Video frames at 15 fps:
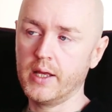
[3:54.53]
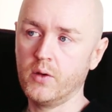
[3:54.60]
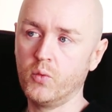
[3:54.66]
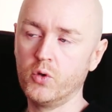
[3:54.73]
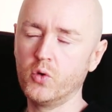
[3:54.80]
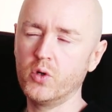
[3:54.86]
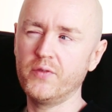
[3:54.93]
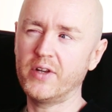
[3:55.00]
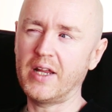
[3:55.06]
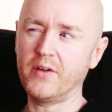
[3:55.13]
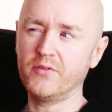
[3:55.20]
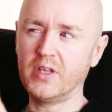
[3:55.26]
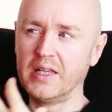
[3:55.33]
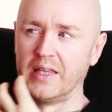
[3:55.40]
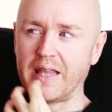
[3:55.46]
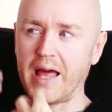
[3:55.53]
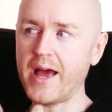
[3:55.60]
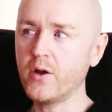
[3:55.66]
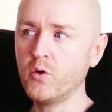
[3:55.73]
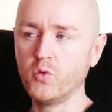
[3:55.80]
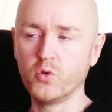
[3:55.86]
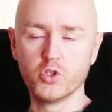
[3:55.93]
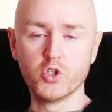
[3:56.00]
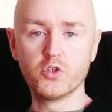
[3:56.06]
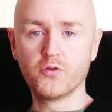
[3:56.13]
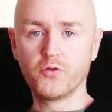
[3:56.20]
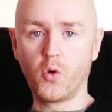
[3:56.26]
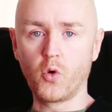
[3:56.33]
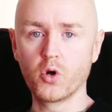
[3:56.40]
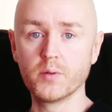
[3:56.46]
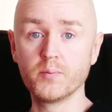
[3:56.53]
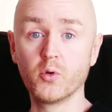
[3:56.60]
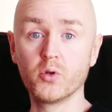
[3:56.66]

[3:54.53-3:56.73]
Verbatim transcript: We don't even have the language for it,